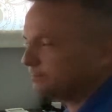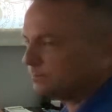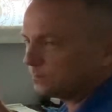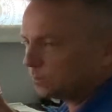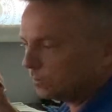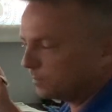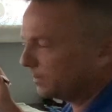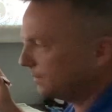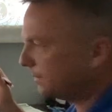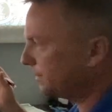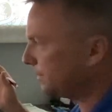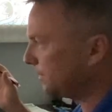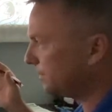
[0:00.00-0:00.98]
Normally we
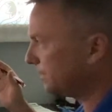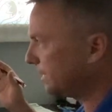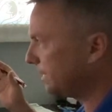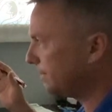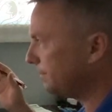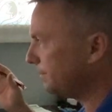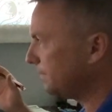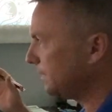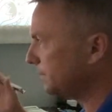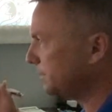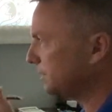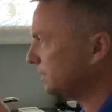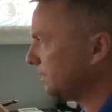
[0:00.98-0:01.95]
would do the run-up.
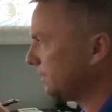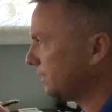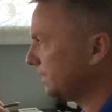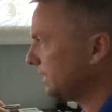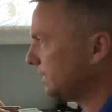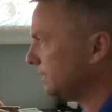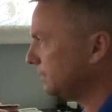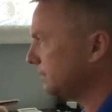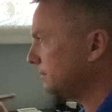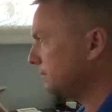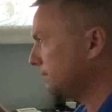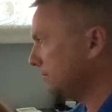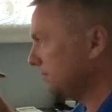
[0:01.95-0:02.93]
I'm just going to go ahead and,
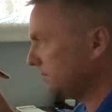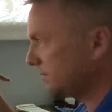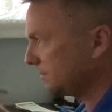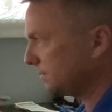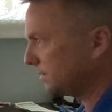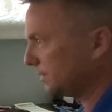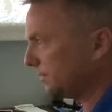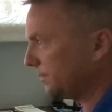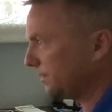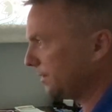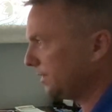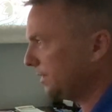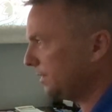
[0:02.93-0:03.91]
alright,
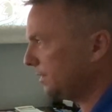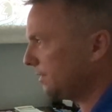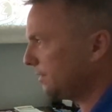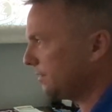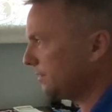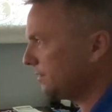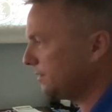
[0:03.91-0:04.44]
we're here.